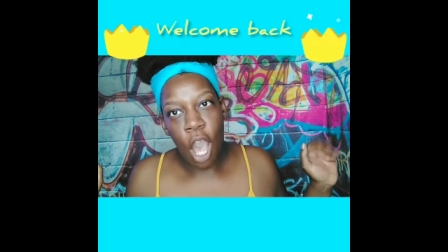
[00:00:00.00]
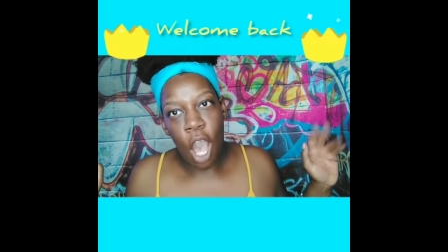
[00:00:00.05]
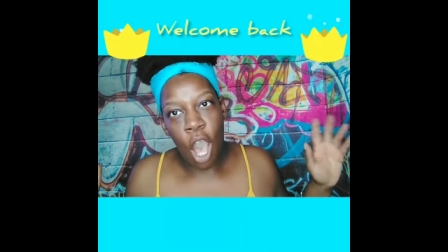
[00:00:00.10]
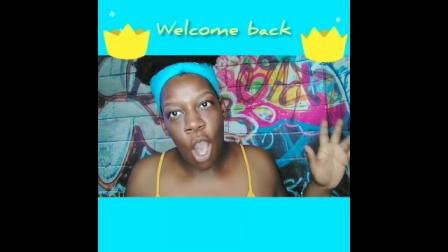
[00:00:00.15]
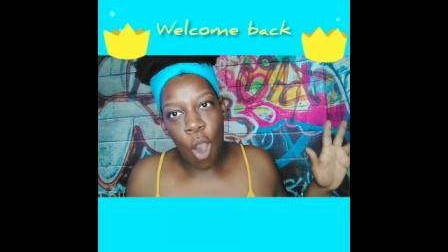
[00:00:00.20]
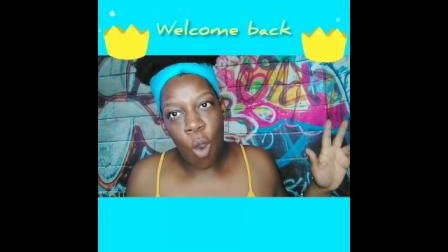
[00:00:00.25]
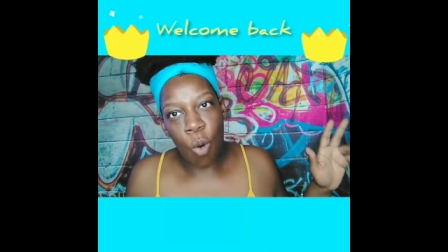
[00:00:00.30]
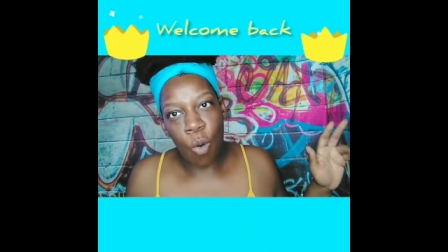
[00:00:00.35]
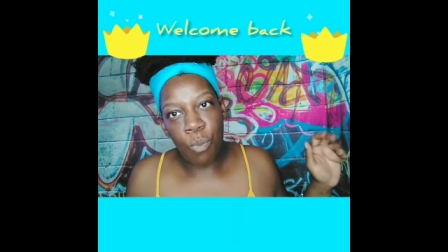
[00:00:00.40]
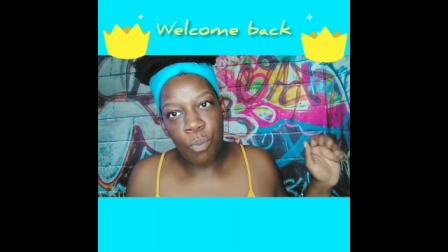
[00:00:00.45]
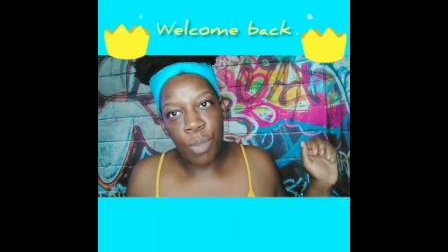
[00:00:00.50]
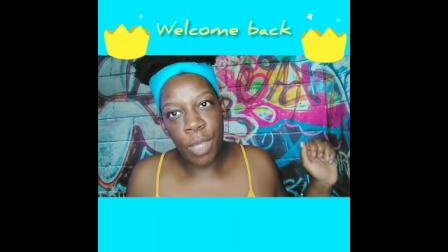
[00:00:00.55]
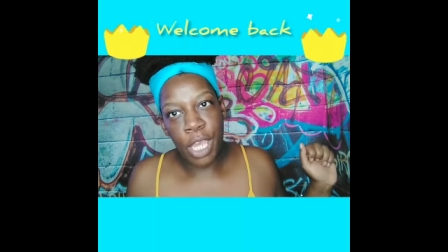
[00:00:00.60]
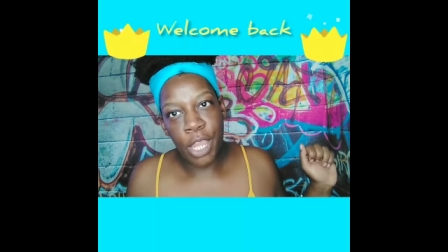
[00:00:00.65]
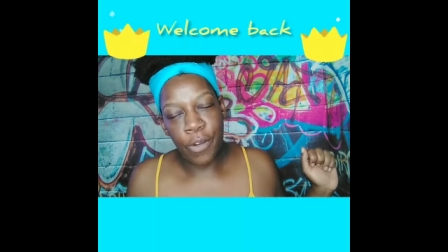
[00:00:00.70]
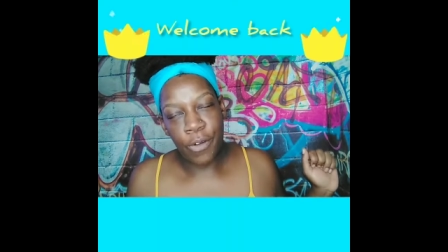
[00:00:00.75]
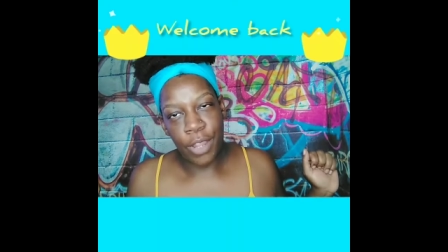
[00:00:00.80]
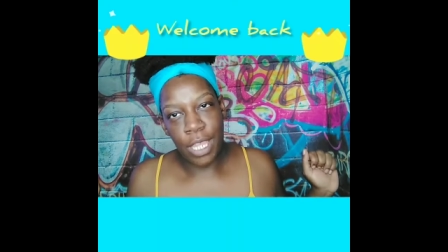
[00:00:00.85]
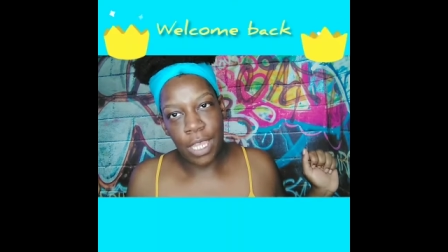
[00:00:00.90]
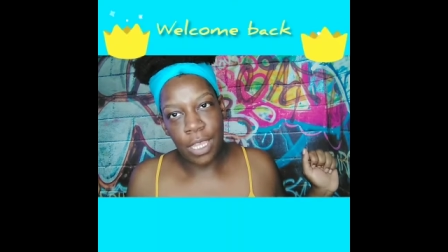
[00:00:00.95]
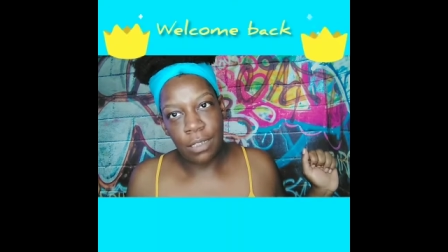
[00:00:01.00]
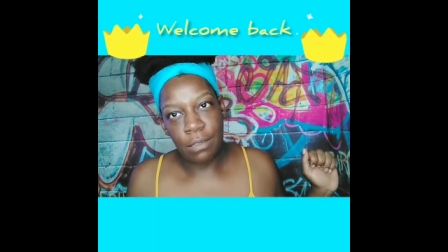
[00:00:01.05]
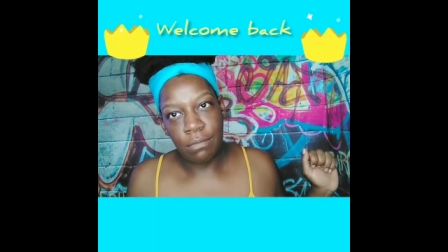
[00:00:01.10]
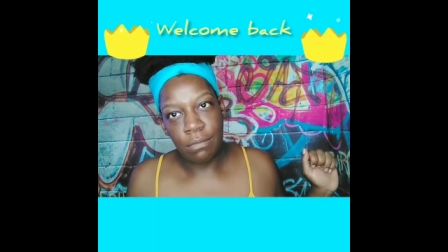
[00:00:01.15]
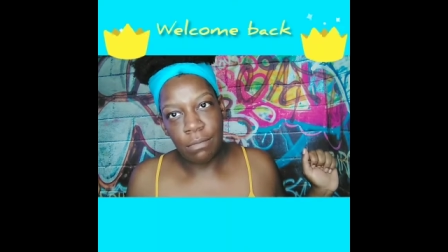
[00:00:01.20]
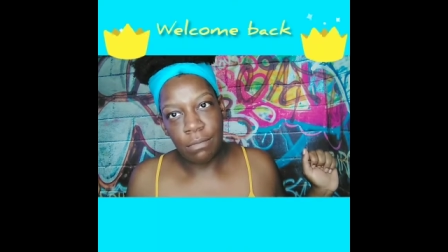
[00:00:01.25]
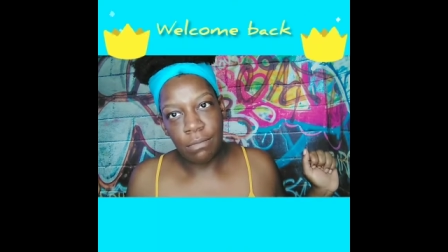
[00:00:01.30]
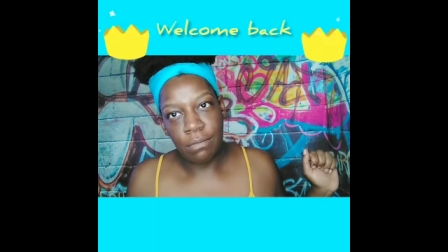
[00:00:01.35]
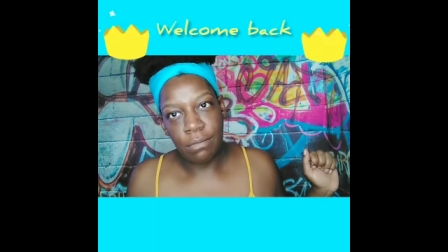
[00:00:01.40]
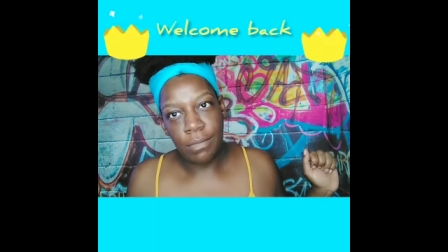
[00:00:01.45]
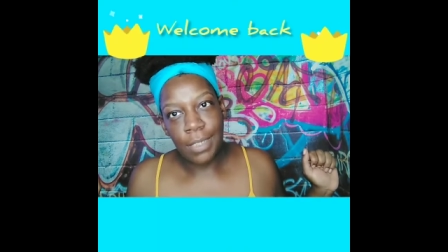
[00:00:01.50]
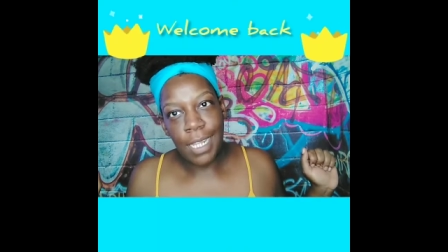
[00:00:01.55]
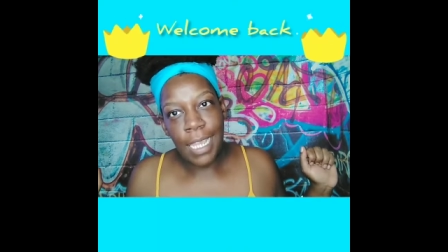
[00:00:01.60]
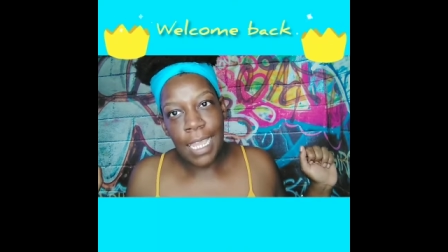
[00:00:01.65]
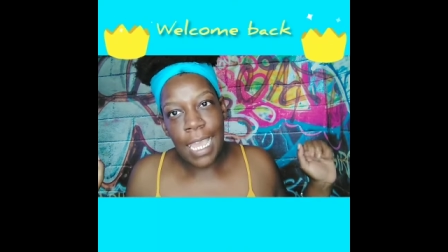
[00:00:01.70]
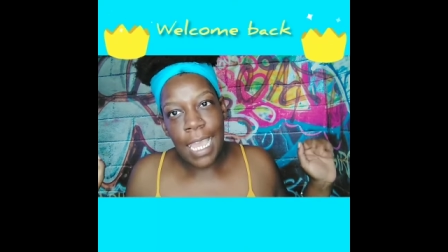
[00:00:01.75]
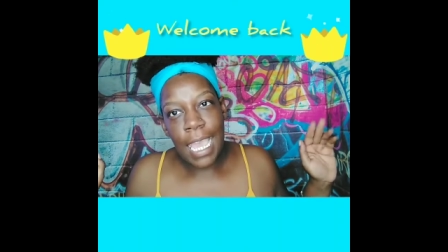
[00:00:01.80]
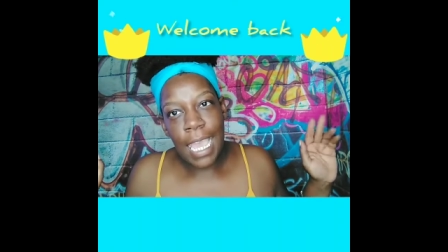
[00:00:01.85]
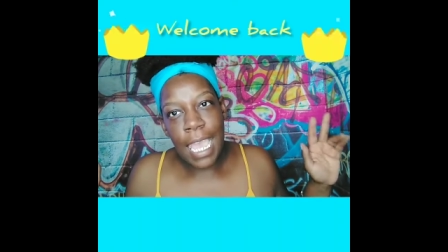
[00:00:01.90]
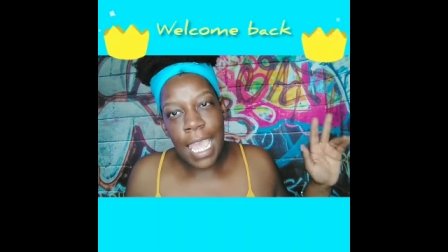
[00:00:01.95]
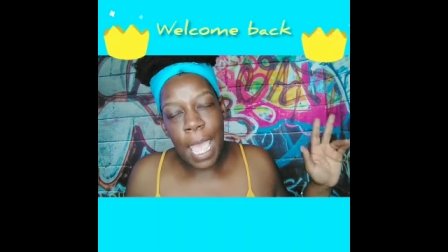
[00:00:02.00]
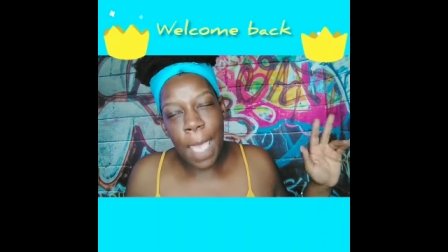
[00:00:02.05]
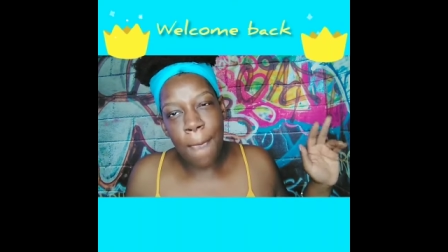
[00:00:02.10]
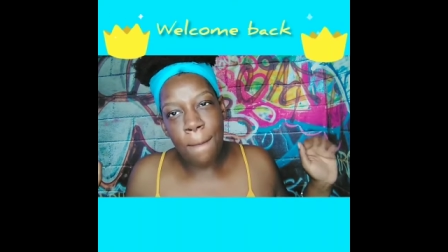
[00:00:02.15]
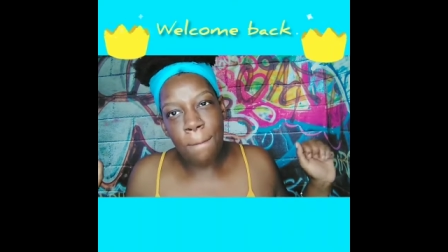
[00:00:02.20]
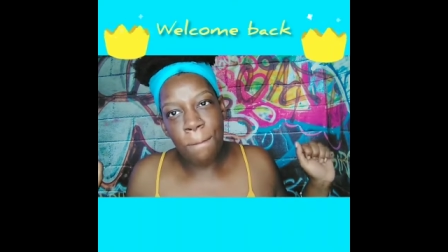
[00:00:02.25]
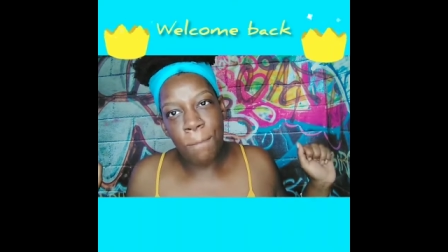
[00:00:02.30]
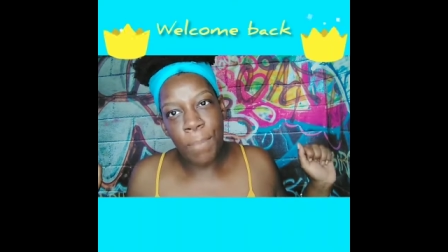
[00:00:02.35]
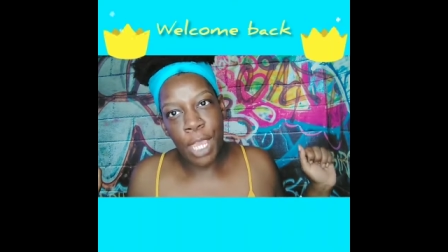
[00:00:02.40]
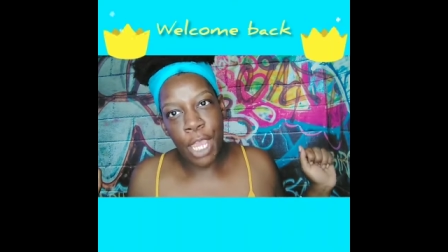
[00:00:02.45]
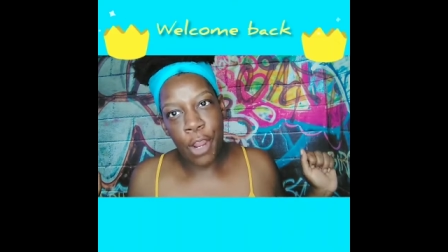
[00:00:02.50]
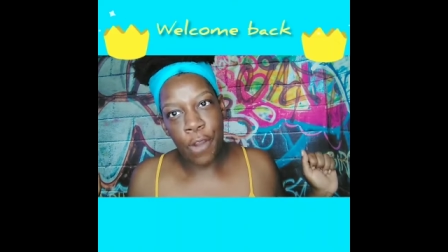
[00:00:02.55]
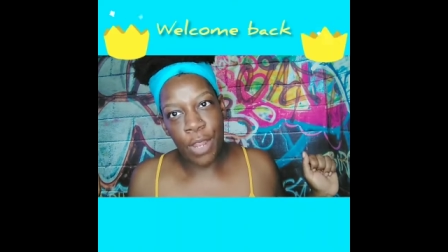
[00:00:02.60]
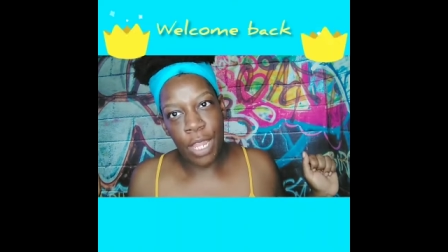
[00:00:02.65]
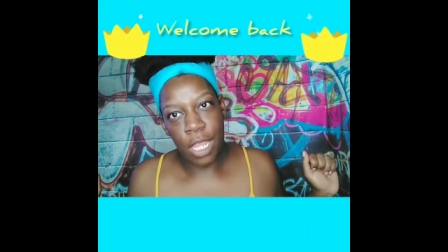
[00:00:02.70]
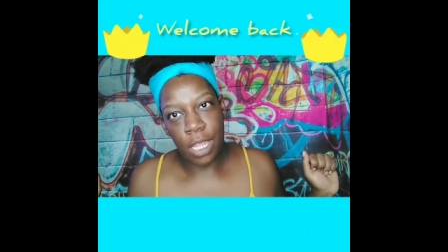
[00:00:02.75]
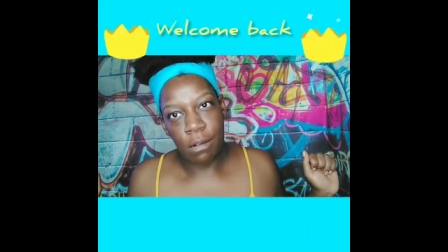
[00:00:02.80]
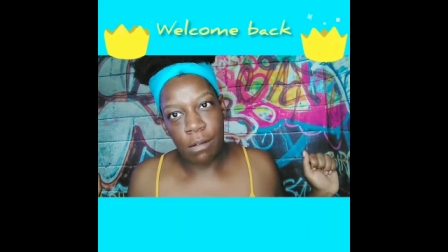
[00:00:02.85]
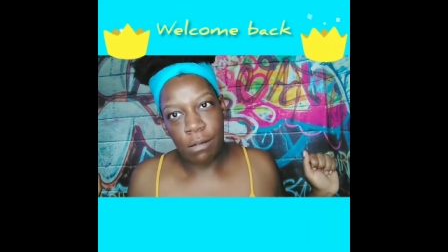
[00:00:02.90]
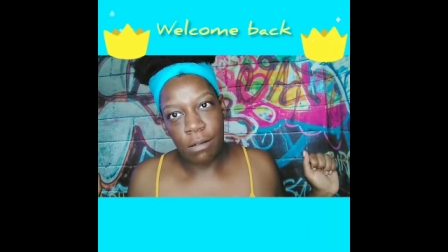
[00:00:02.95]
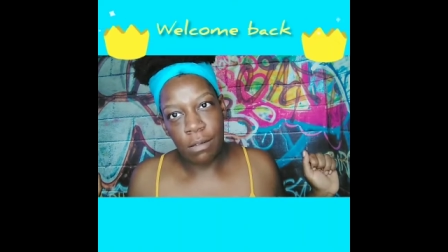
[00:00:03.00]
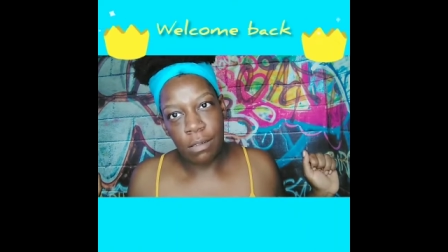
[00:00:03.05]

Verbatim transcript: O period. M period.